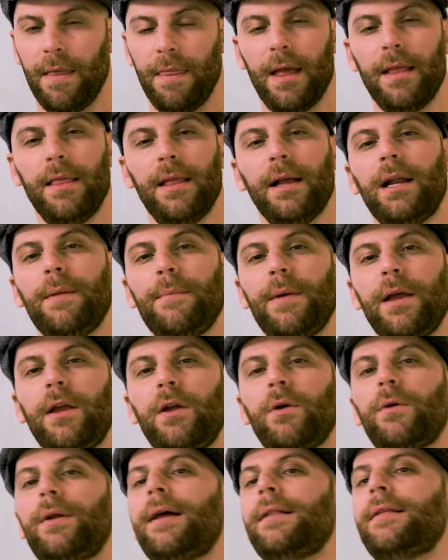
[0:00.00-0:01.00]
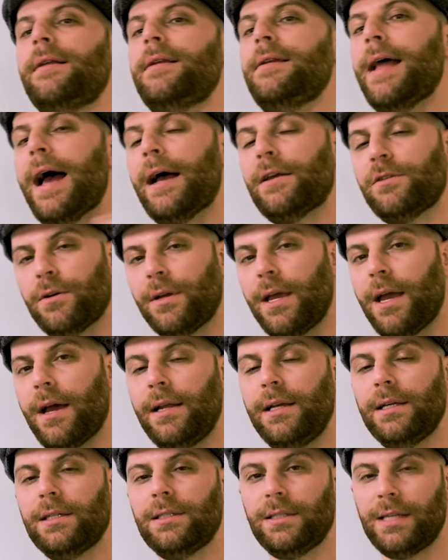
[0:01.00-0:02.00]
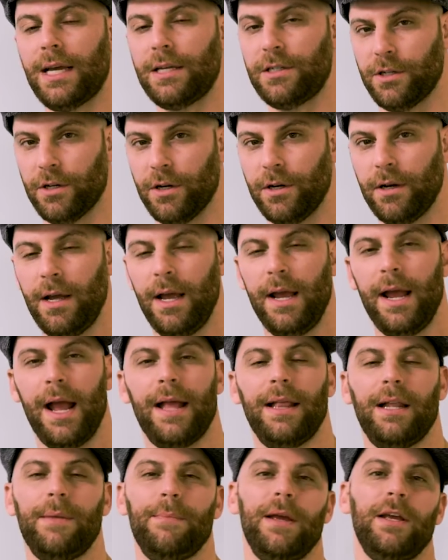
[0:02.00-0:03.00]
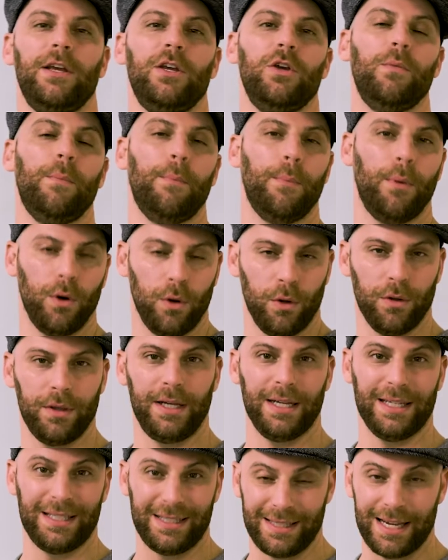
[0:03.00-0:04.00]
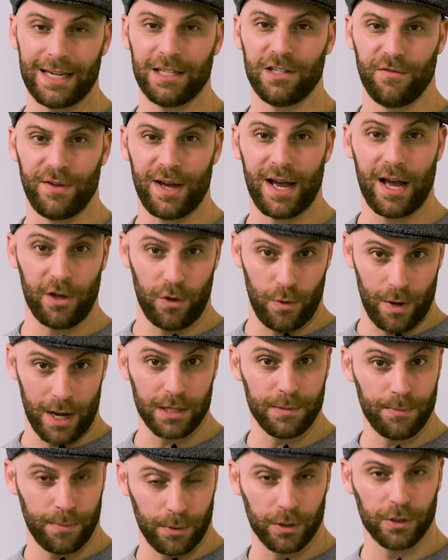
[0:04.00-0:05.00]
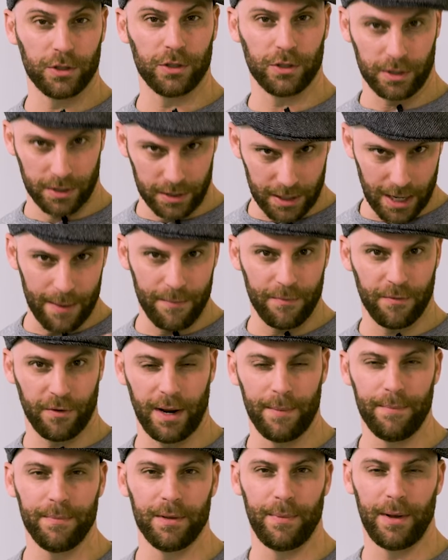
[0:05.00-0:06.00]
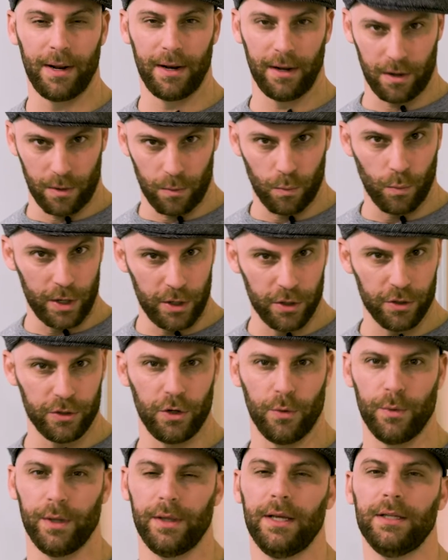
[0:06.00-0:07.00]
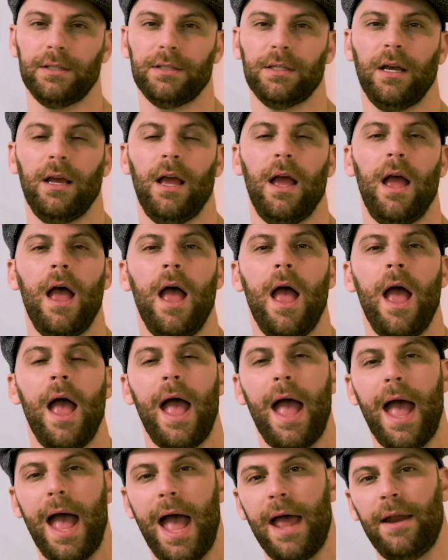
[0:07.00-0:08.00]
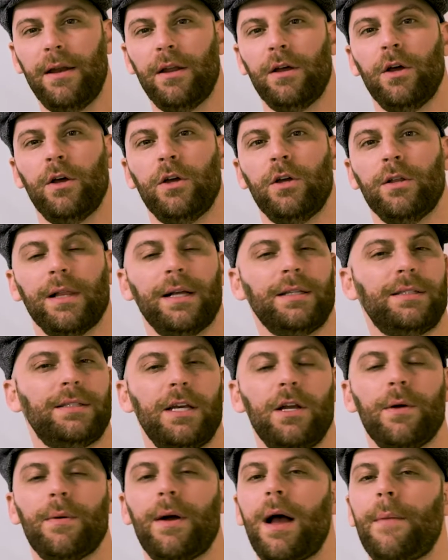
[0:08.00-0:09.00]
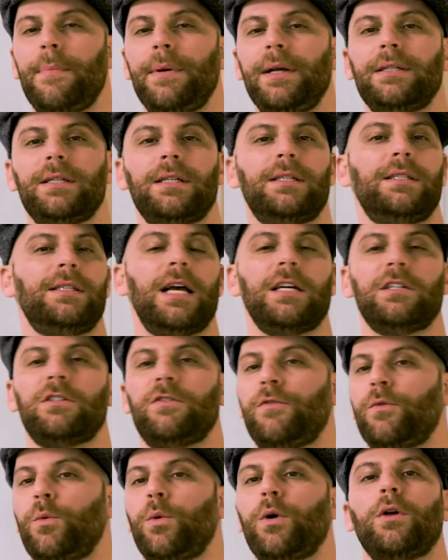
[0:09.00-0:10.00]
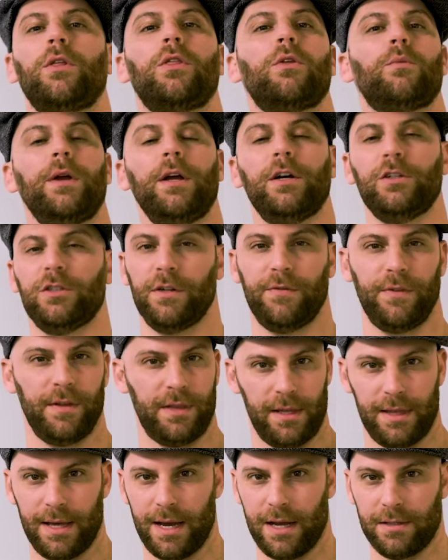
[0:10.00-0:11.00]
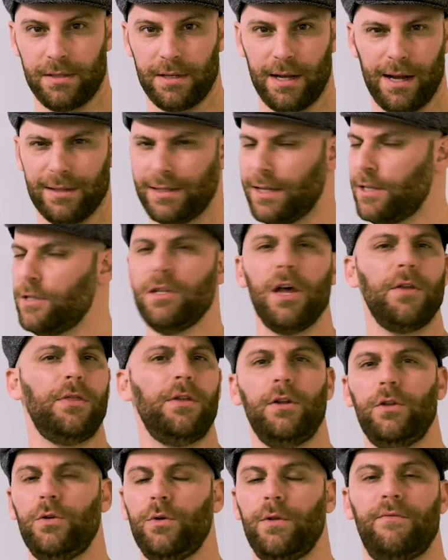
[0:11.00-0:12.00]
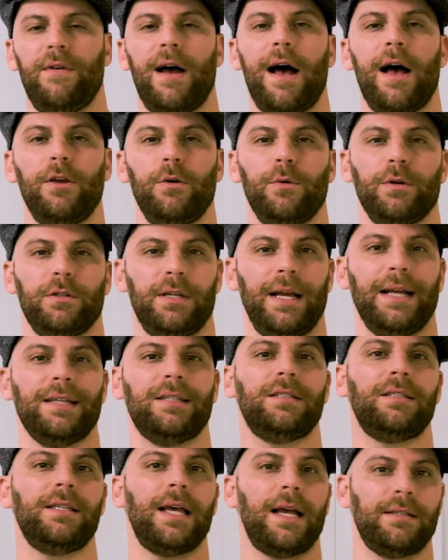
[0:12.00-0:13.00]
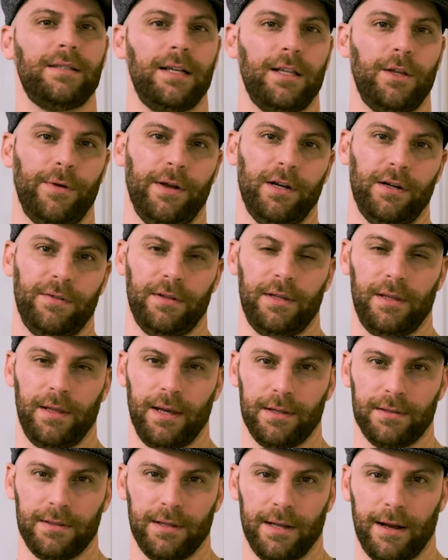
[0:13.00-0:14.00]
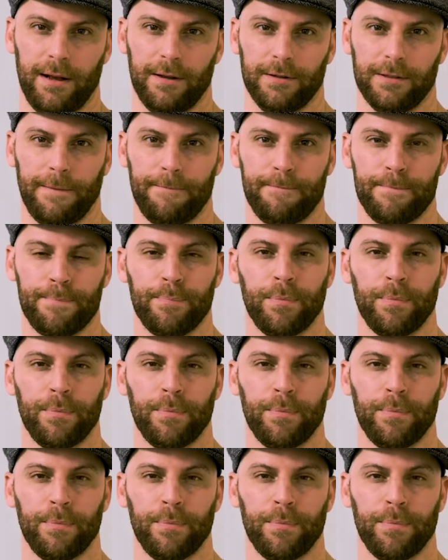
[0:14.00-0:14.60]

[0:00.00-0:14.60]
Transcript: Then they're gonna make you go down to Nassau County Assessor and then make you pull the assessed value as per a certain time frame, depending on when you're doing this. And let's say your property is assessed for $350,000. It has nothing to do with value, it's assessed at $350,000.